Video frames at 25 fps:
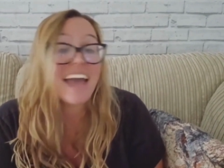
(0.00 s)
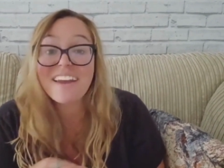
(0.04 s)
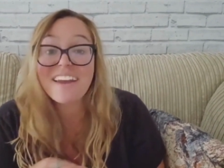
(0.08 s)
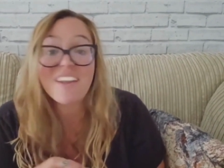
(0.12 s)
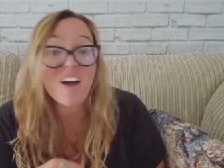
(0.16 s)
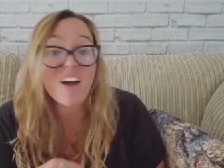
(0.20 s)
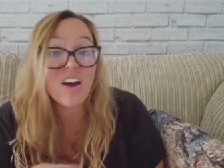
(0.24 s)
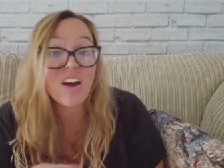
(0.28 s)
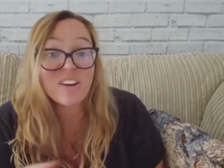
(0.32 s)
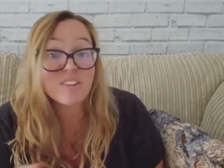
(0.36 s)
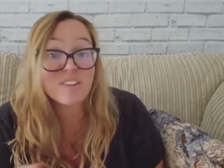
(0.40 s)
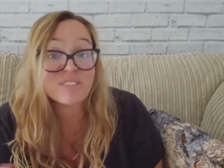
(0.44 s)

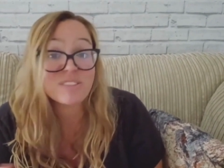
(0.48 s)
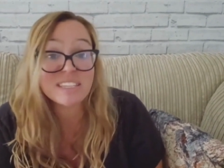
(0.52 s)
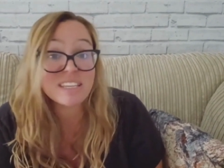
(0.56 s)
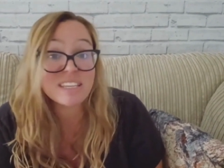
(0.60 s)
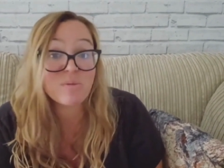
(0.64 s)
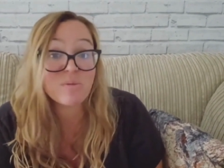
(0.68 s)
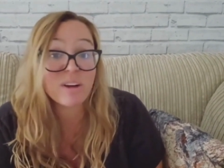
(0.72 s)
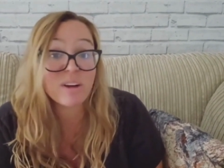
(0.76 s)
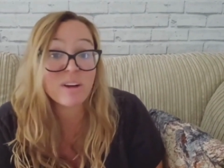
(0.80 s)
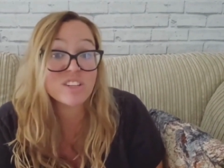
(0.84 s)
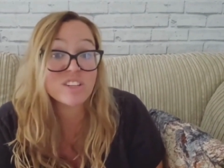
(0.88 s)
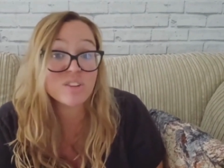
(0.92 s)
and I don't
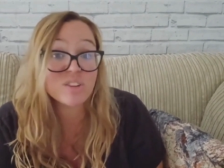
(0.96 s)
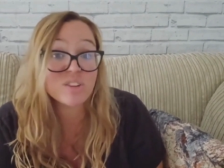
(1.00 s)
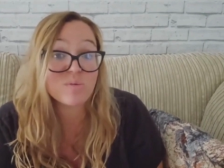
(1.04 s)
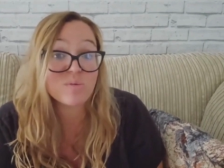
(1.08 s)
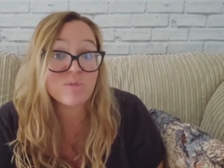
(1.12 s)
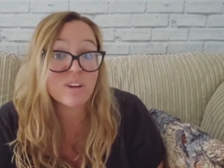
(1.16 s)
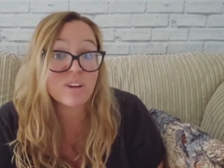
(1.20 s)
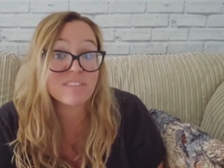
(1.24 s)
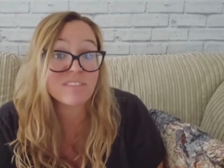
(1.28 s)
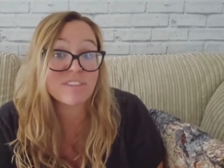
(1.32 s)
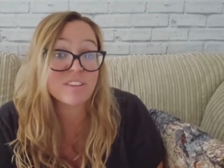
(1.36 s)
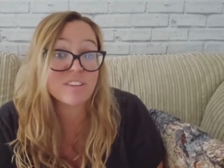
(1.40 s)
see why it
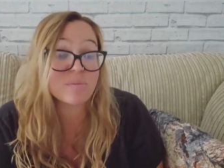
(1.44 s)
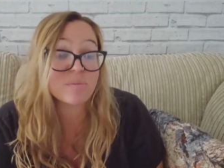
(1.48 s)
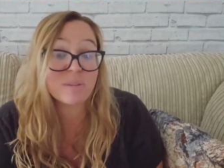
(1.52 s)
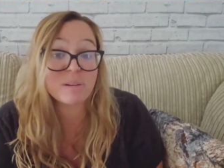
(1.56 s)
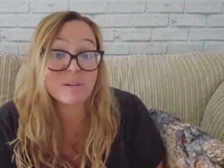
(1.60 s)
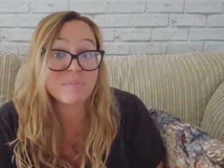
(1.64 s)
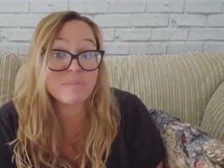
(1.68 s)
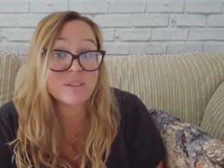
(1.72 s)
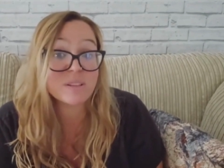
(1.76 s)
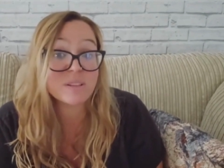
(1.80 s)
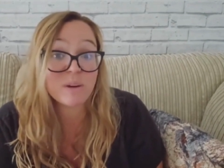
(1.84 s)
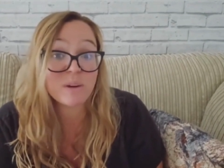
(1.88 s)
shouldn't work for other
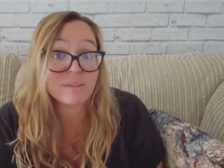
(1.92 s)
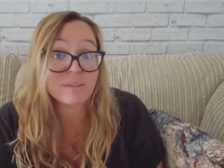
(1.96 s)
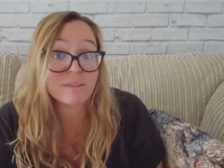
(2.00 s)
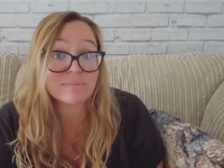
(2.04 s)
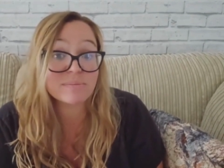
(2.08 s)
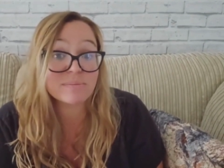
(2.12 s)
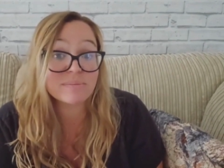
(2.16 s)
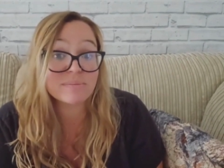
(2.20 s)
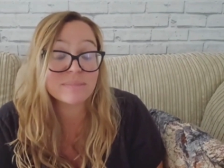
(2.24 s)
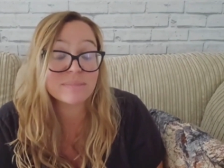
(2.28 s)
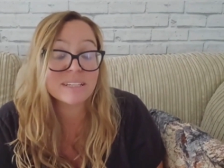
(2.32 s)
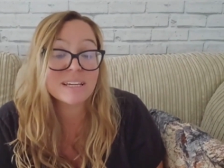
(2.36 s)
people as well.
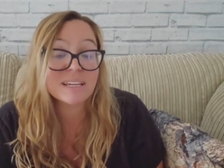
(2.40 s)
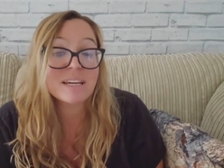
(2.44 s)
